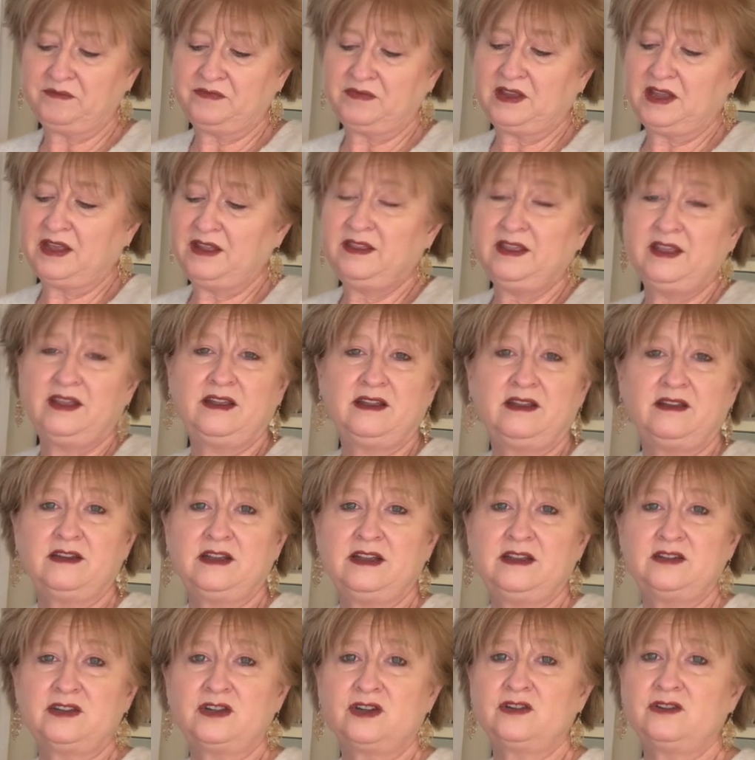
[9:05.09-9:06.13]
I think
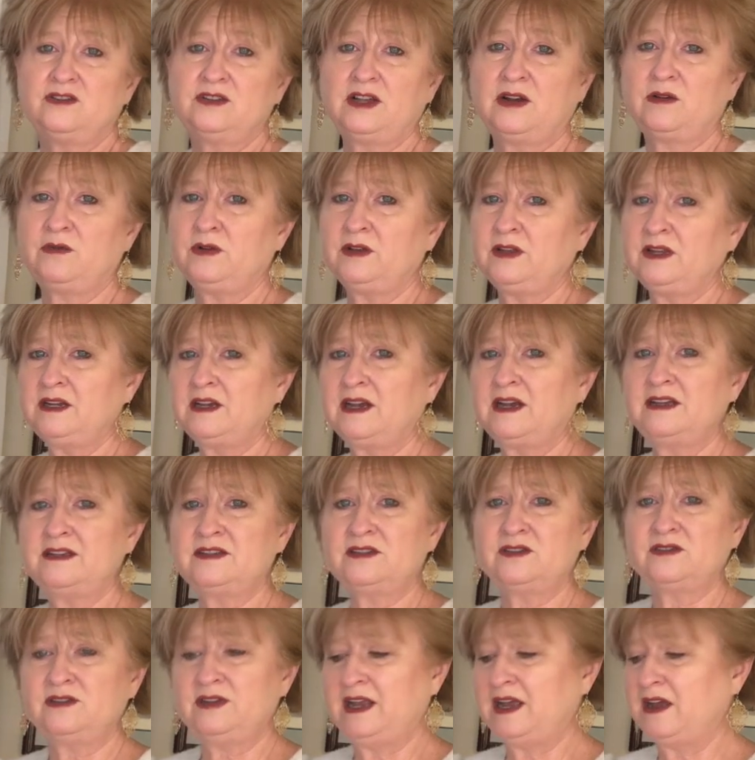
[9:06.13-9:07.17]
it turned out really nice.
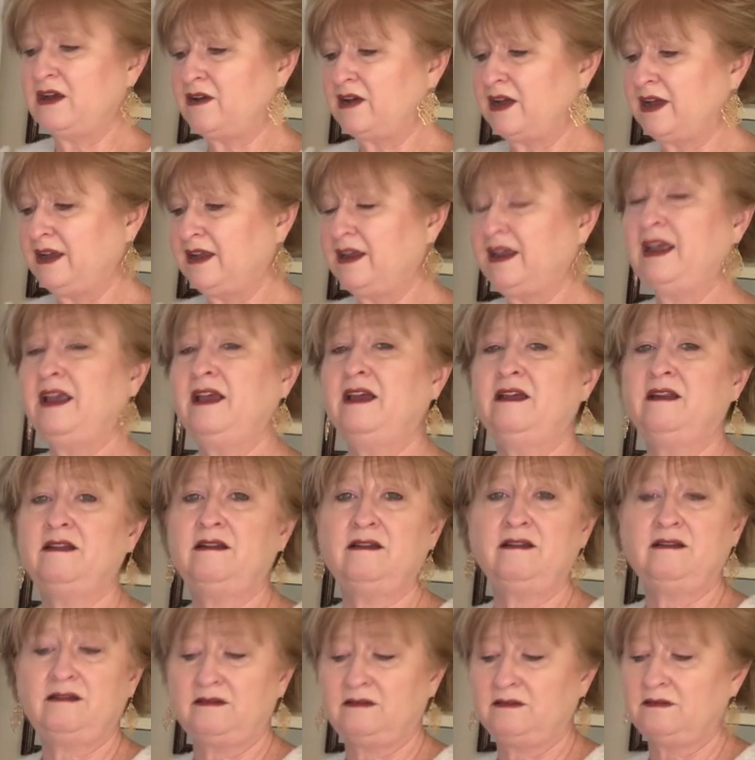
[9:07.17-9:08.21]
So now I
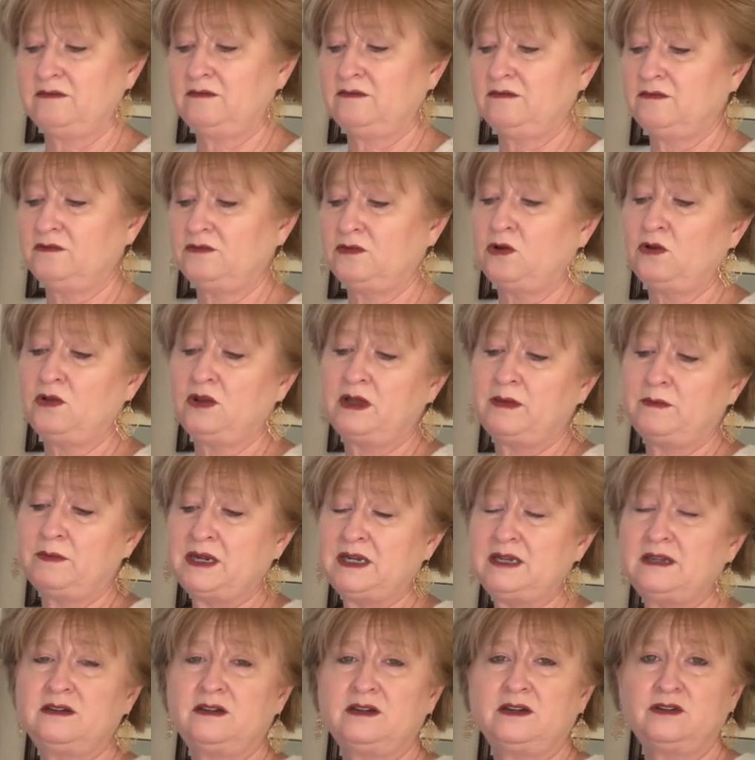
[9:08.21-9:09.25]
can roll up my,
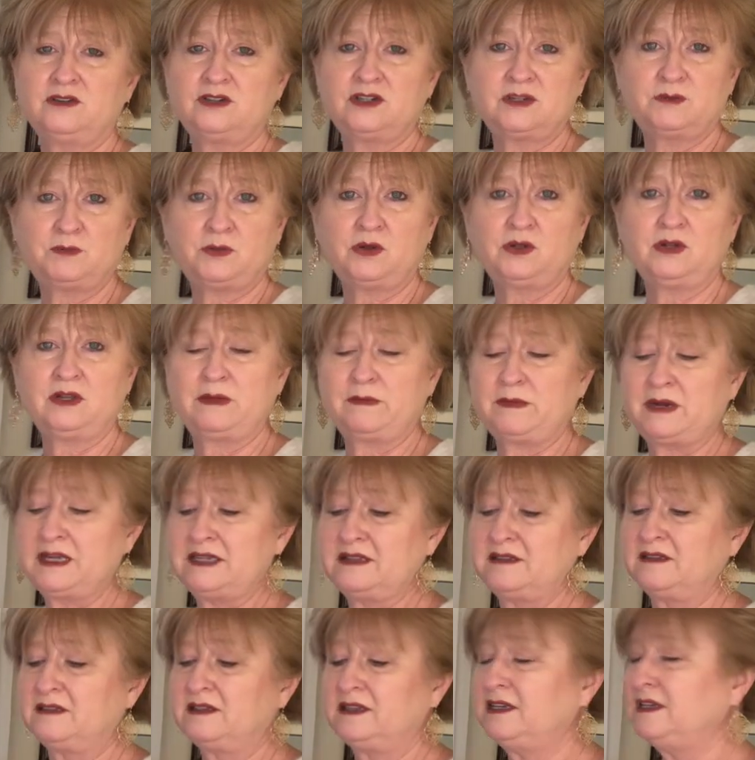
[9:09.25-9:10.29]
you know, just pull up my
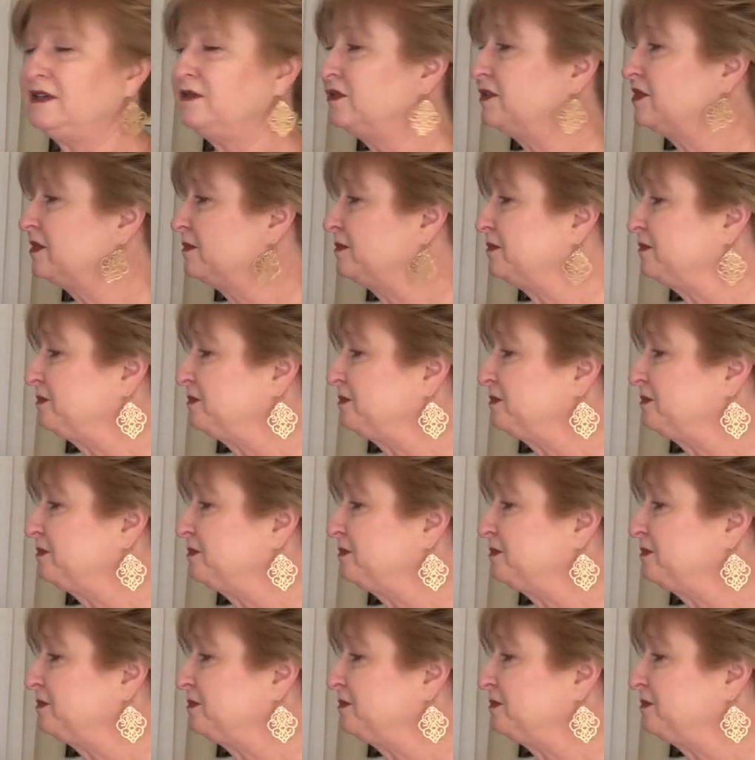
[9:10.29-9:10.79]
sleeves.